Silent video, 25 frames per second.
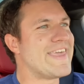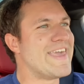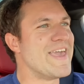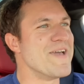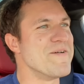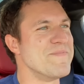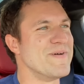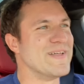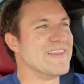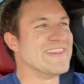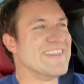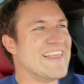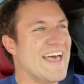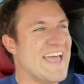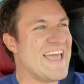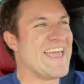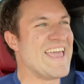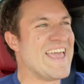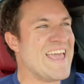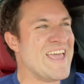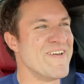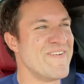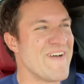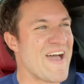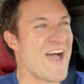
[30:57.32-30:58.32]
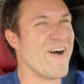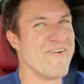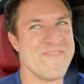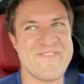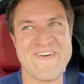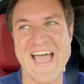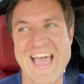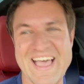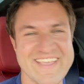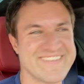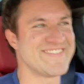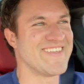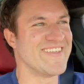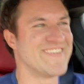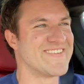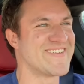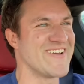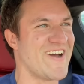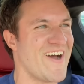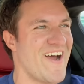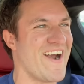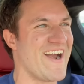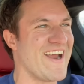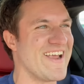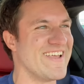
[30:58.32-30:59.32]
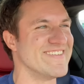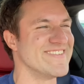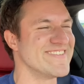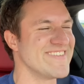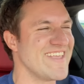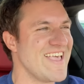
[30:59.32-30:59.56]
can't believe how fast this car is.